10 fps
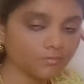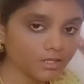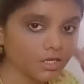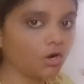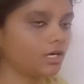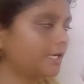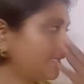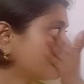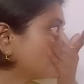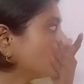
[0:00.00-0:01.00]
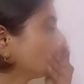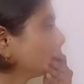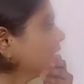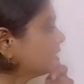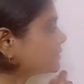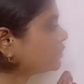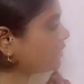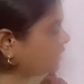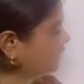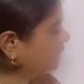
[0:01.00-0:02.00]
Alright. So
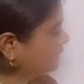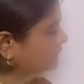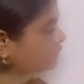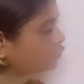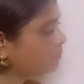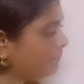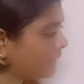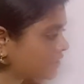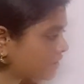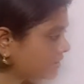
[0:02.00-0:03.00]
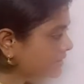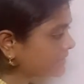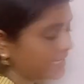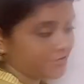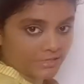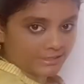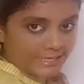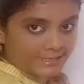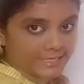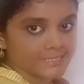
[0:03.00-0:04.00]
to measure the central
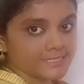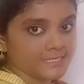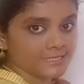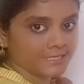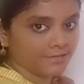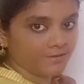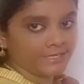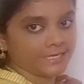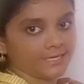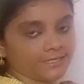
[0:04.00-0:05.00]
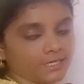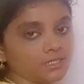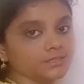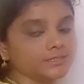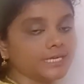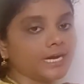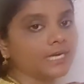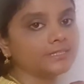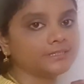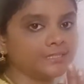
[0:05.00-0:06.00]
tendency in the given data, there
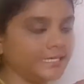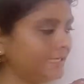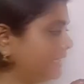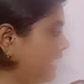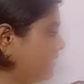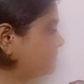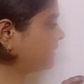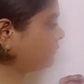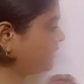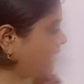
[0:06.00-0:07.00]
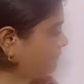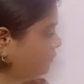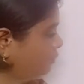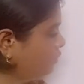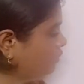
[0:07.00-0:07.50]
are three types that we have to